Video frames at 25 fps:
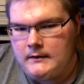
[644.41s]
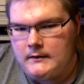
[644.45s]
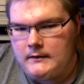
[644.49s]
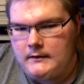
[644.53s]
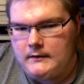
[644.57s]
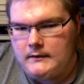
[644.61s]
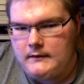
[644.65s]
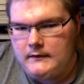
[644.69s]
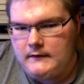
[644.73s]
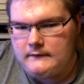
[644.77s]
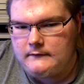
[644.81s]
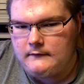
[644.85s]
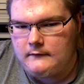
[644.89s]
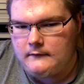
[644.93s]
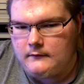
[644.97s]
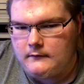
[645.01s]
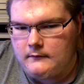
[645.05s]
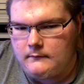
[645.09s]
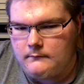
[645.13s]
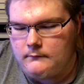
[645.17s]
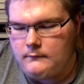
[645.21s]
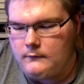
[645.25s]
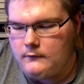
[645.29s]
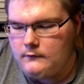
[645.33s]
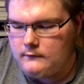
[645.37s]
he's into
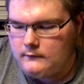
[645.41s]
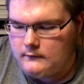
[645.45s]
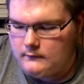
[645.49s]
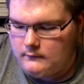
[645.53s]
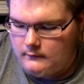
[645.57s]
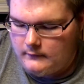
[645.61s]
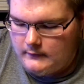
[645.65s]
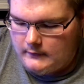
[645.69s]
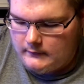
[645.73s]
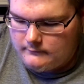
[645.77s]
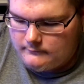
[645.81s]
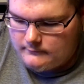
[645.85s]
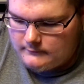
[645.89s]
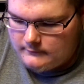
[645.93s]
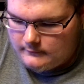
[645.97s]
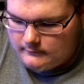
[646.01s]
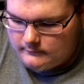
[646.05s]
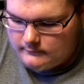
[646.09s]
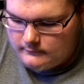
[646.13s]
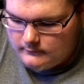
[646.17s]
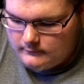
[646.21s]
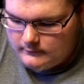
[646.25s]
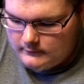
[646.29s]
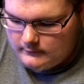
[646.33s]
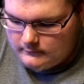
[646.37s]
music and all that other stuff, so
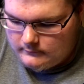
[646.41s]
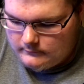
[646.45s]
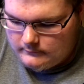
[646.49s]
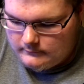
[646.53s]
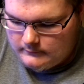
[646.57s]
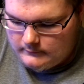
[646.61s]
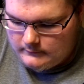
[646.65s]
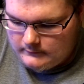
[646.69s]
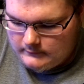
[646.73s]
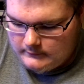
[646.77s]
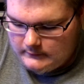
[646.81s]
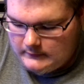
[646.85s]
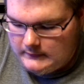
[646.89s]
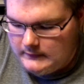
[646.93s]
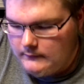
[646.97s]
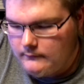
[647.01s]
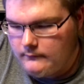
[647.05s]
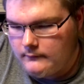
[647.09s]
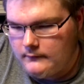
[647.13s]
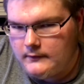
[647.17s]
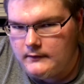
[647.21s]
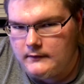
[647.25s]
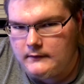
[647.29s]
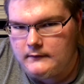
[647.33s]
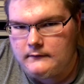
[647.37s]
he goes and he
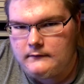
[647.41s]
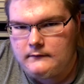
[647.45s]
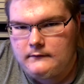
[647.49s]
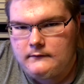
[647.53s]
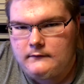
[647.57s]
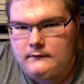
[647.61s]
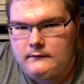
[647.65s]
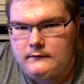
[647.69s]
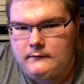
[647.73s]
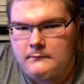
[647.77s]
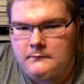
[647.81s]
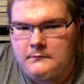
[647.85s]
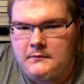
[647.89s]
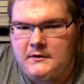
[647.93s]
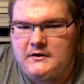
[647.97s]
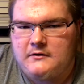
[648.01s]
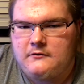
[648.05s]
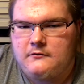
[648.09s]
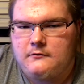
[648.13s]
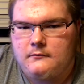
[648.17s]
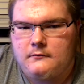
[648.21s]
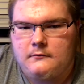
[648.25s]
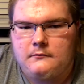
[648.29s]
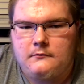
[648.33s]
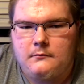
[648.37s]
wanted some
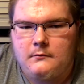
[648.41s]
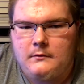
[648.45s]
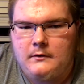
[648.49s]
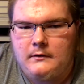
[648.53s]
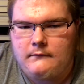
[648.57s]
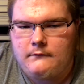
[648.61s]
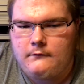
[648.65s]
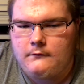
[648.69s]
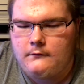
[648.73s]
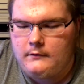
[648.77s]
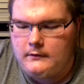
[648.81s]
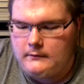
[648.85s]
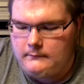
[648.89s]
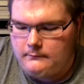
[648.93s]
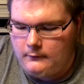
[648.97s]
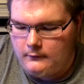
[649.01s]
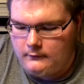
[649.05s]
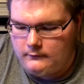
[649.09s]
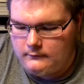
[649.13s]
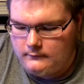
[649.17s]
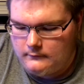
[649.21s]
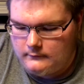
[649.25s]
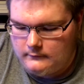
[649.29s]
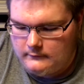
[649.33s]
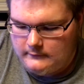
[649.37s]
pictures or whatever for like
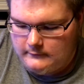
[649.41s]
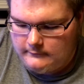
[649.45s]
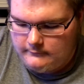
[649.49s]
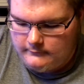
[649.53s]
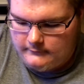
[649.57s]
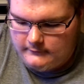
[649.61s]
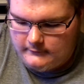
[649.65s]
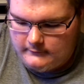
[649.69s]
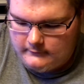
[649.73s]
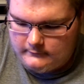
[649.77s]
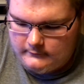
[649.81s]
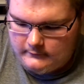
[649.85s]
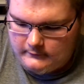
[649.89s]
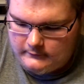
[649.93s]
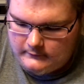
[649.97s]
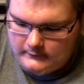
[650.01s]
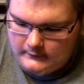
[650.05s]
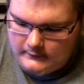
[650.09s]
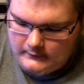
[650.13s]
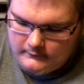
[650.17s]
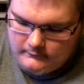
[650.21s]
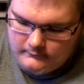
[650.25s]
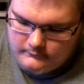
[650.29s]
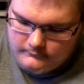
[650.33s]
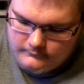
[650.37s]
posters and different things like that
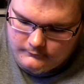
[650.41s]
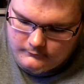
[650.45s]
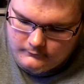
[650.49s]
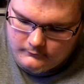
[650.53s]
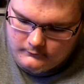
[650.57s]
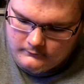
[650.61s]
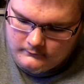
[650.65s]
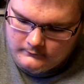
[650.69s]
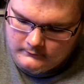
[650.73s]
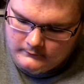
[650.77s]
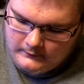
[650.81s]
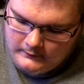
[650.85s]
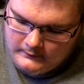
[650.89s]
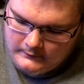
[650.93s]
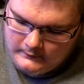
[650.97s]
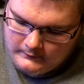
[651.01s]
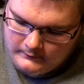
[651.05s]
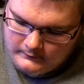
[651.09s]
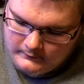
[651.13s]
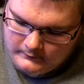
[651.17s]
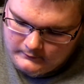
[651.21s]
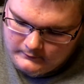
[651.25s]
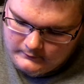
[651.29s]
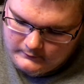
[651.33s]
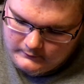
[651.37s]
for
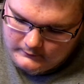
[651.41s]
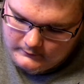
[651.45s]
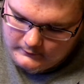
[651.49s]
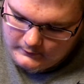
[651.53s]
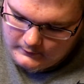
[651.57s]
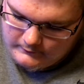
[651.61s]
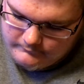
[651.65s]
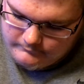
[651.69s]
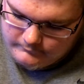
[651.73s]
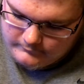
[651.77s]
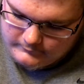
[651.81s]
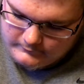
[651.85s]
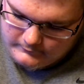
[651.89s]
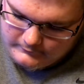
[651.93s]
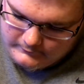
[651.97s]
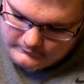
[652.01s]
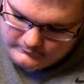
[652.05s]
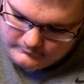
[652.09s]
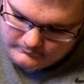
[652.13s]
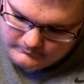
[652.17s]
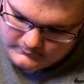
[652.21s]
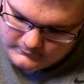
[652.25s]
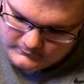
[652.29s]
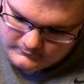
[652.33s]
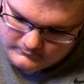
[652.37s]

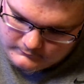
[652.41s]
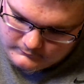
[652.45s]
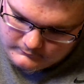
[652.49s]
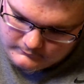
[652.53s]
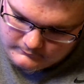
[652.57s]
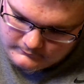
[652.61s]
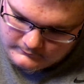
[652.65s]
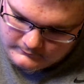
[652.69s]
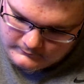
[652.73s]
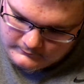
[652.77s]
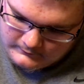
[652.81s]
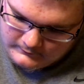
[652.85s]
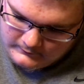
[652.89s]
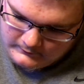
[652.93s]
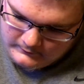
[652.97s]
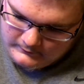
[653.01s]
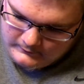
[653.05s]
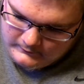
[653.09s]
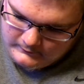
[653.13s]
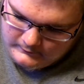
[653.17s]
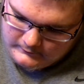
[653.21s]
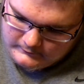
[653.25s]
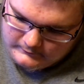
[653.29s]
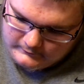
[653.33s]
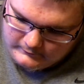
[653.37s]
advertisement.
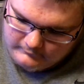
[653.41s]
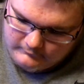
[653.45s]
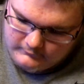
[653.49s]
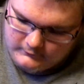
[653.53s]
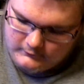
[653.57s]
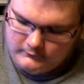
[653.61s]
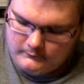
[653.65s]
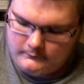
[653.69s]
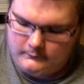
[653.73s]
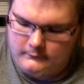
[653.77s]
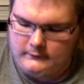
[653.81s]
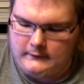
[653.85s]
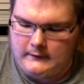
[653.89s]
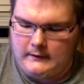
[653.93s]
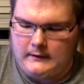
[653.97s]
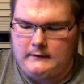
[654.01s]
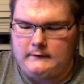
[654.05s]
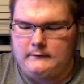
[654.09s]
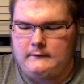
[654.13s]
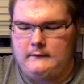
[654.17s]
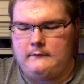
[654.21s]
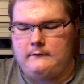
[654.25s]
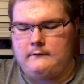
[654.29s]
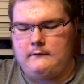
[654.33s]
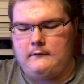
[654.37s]
Not having any trouble with that.
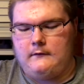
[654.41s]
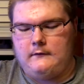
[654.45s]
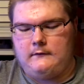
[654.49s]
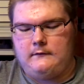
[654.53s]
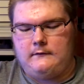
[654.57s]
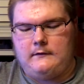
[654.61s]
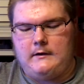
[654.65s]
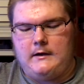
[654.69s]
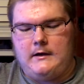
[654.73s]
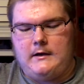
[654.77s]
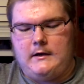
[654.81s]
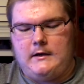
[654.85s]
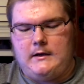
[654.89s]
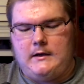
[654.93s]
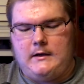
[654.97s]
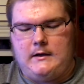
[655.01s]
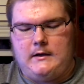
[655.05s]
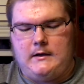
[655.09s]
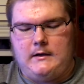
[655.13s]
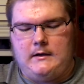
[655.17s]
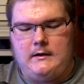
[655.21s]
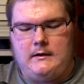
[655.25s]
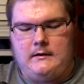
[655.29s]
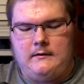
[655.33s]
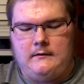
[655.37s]
This does take
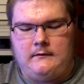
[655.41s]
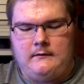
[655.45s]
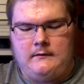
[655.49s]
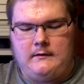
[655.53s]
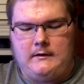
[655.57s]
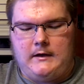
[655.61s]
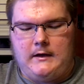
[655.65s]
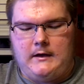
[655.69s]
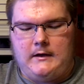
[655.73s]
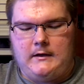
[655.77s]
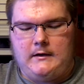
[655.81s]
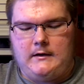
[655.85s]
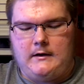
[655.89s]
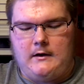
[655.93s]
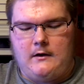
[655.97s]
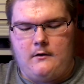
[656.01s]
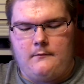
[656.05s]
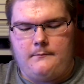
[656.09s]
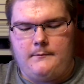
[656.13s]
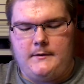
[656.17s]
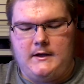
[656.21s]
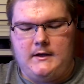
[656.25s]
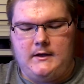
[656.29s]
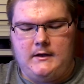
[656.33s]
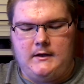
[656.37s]
a Canon
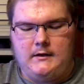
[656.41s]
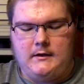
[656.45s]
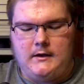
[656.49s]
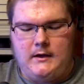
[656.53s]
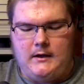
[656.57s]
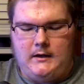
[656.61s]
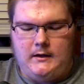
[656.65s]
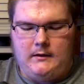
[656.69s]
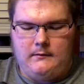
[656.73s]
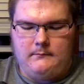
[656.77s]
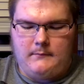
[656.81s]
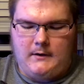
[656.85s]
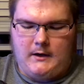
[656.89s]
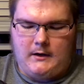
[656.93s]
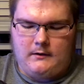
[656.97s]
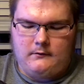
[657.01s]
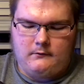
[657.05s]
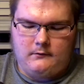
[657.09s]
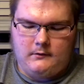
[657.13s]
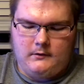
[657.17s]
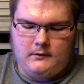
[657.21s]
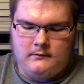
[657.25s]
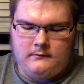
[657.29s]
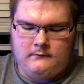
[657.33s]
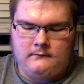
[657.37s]
LPE8 battery.